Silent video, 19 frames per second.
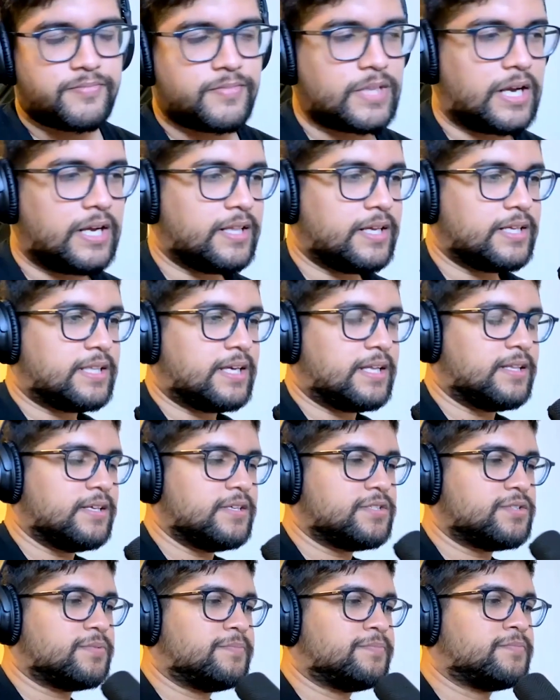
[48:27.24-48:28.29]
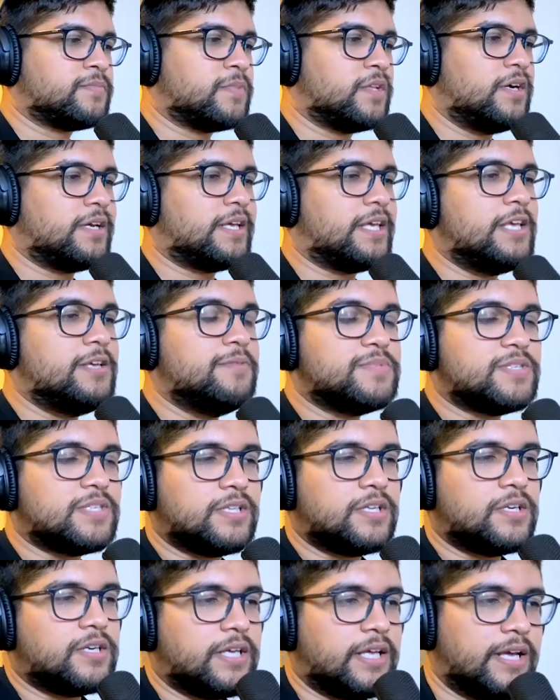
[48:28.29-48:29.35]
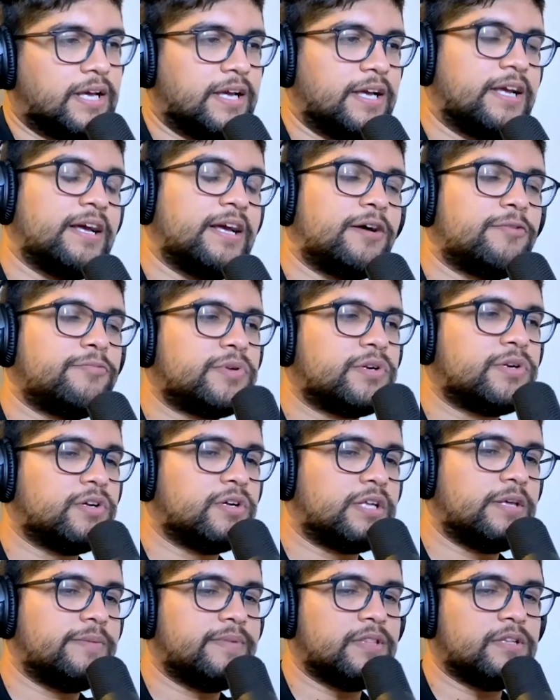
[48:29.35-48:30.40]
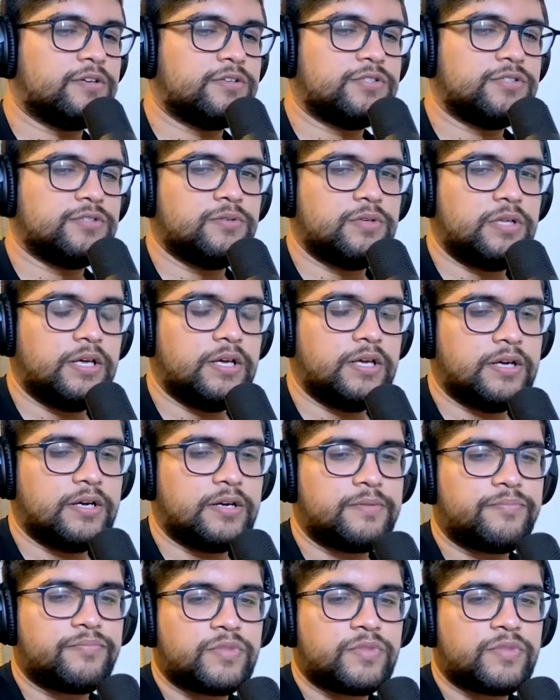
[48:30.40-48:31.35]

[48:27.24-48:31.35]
I like that list. Hakeem's in there. Yeah, I would put Hakeem in there too. Yeah.